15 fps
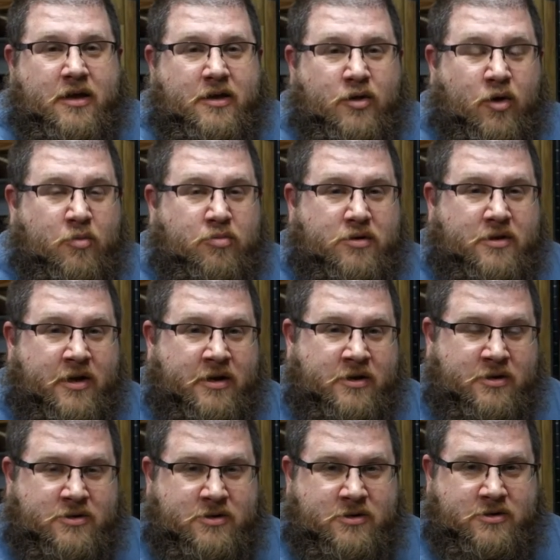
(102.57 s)
Don't put that in
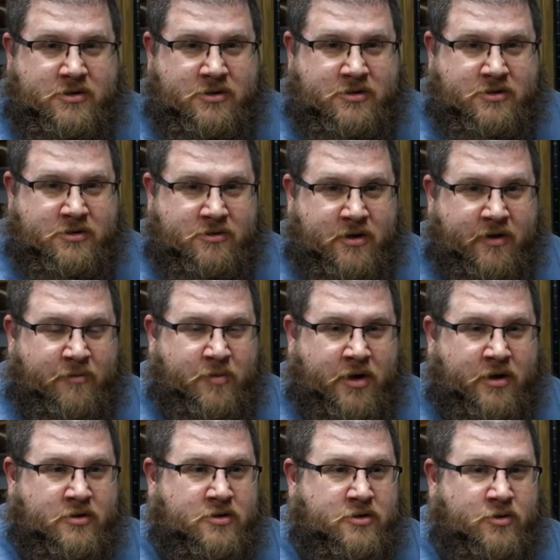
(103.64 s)
your search engine, the
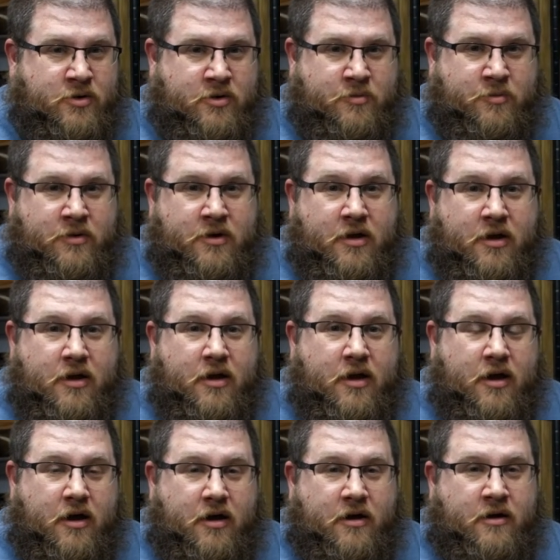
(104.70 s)
FBI will show
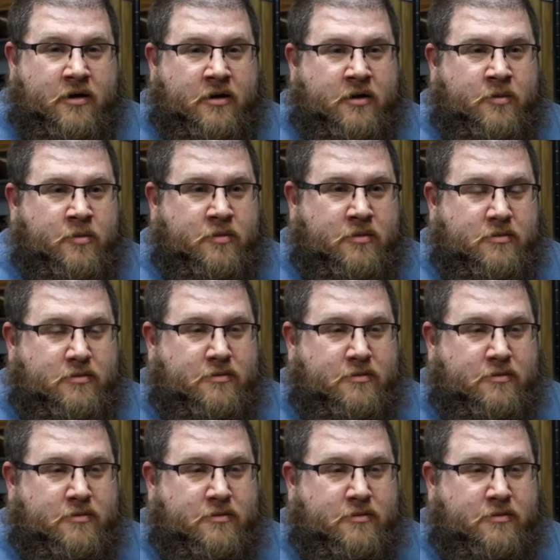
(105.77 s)
up. Um,